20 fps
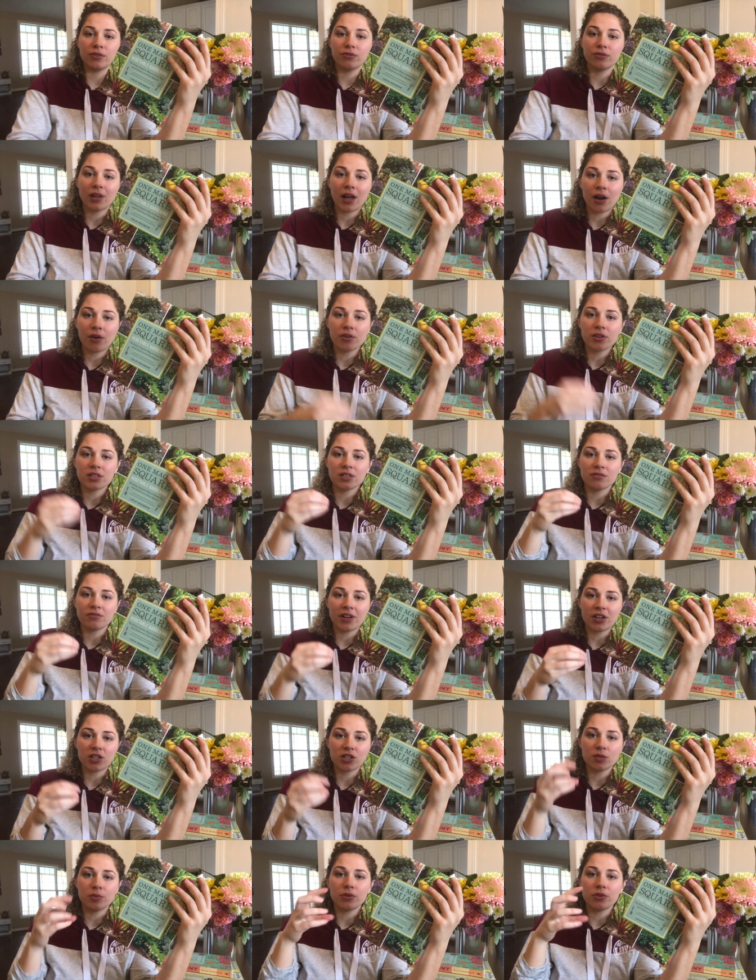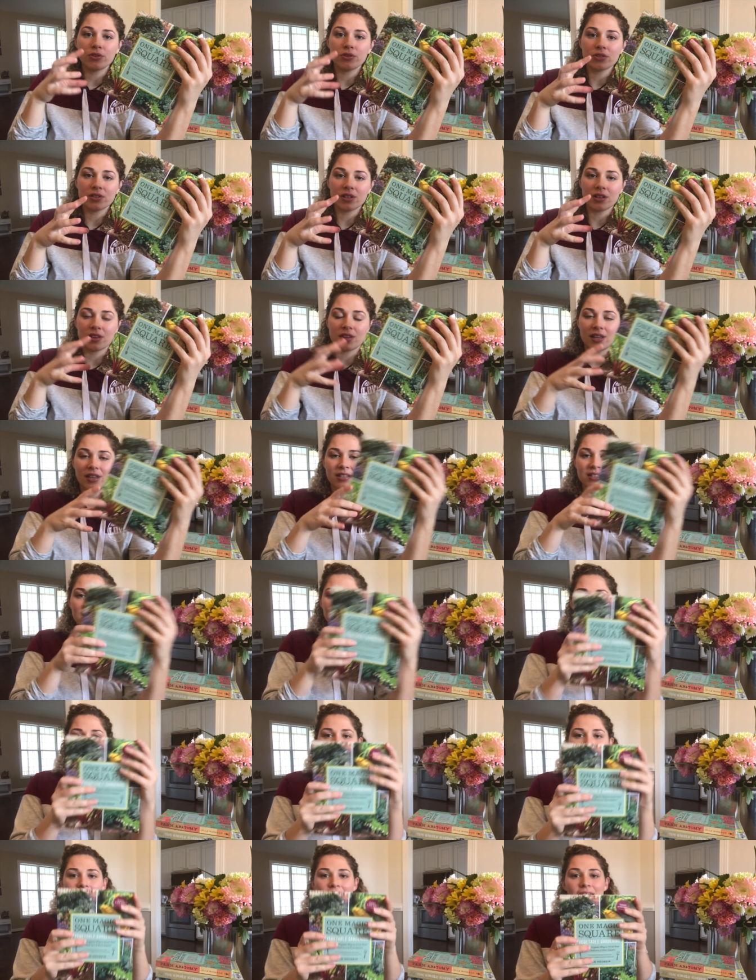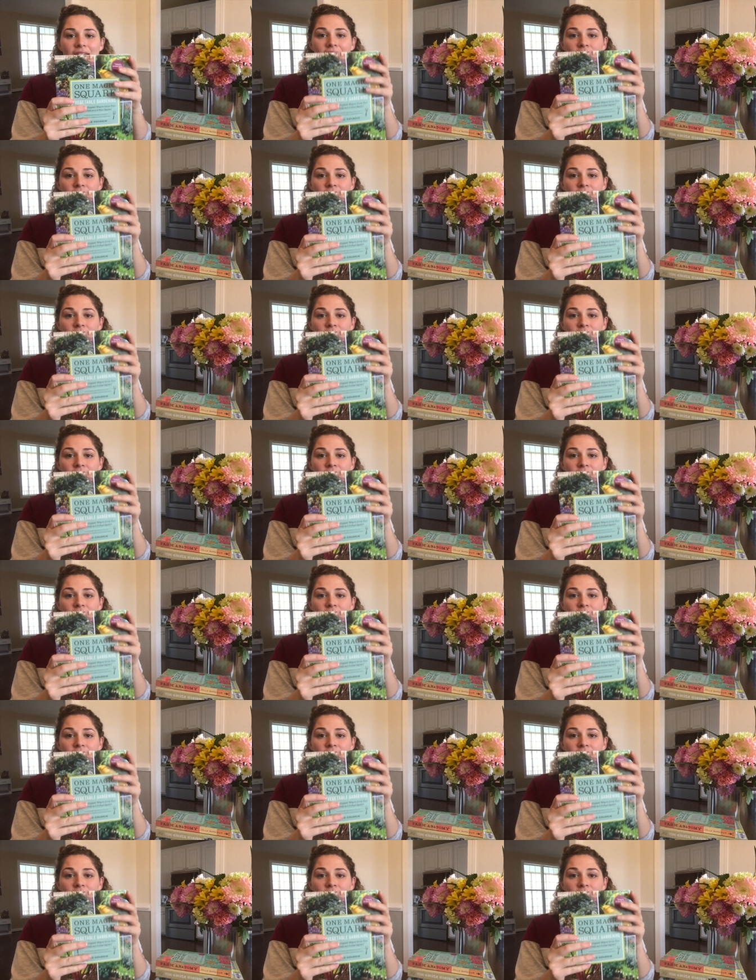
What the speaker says: flowers and vegetables and things like that.